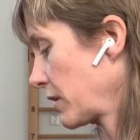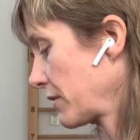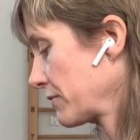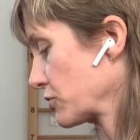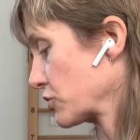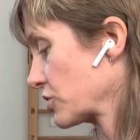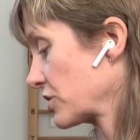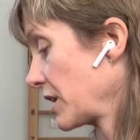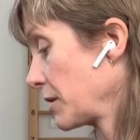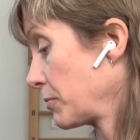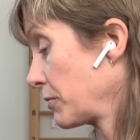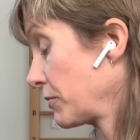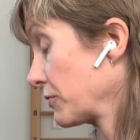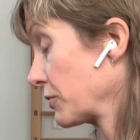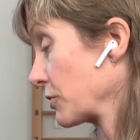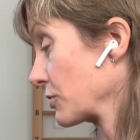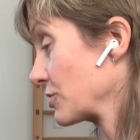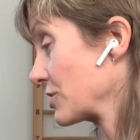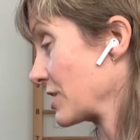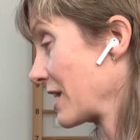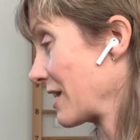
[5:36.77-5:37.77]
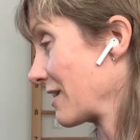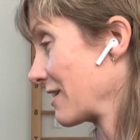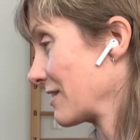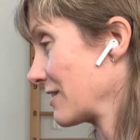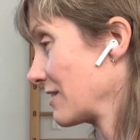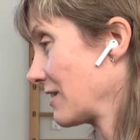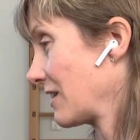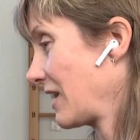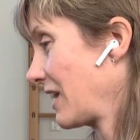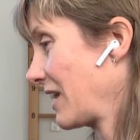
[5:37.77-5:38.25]
shape of your
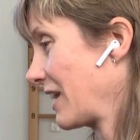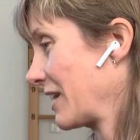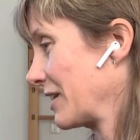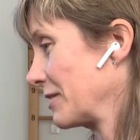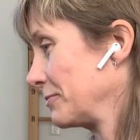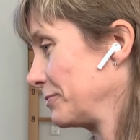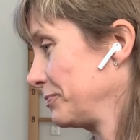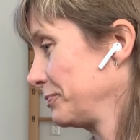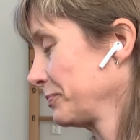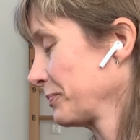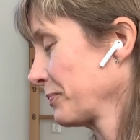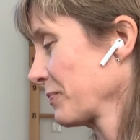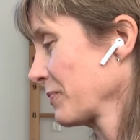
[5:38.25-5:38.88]
chair you can.